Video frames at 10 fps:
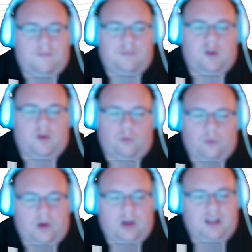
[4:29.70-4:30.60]

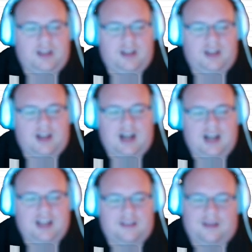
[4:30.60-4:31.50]
really,
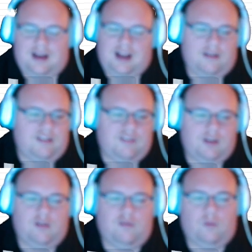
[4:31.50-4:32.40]
I don't even
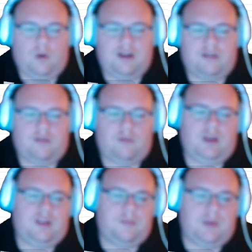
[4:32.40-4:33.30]
know if Wonder is really
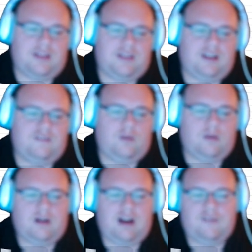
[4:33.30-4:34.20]
the best thing for
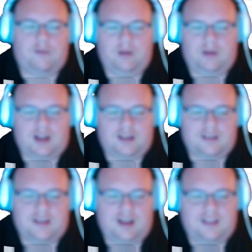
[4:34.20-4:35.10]
her. I haven't really gotten to
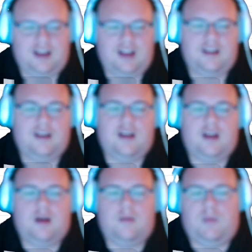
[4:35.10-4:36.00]
test that.
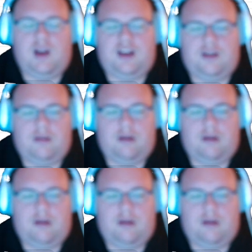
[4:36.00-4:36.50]
But I do know